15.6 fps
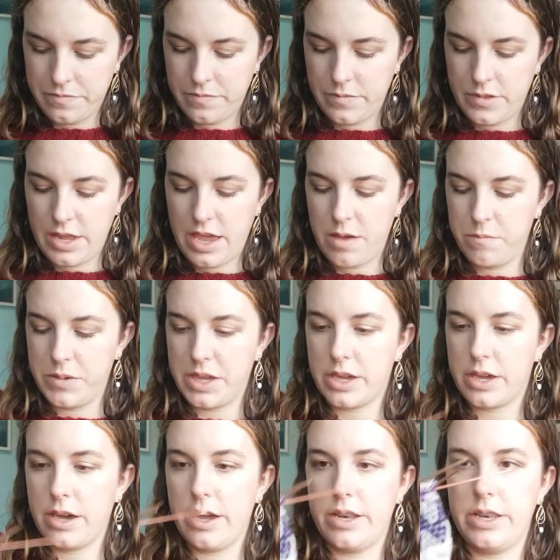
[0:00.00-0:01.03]
and
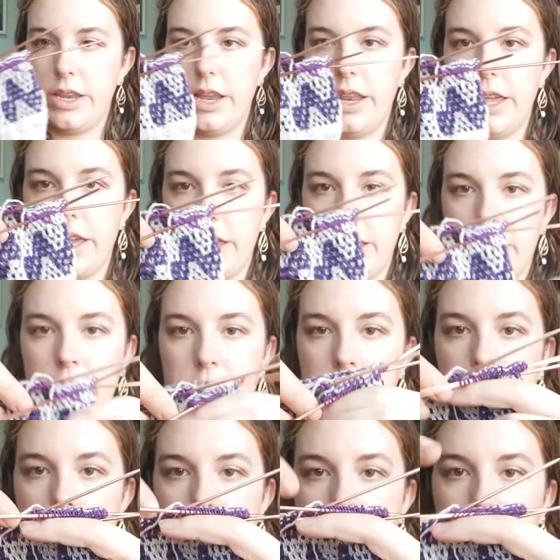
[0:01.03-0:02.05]
begun knitting
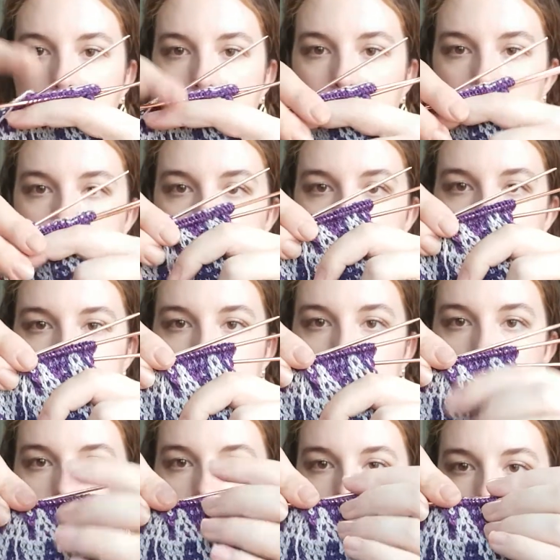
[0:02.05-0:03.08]
that repeat
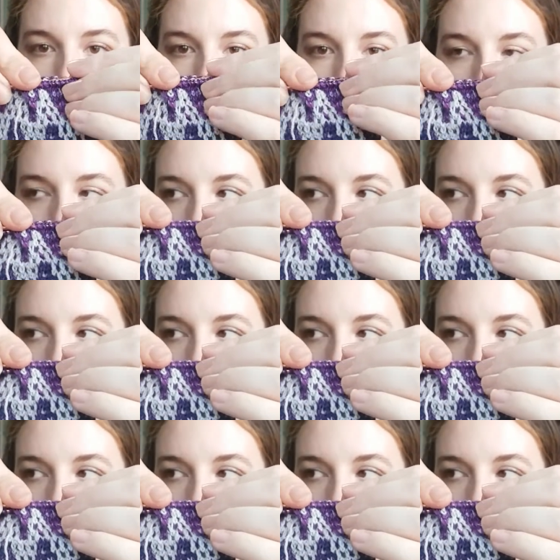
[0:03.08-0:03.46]
on this one.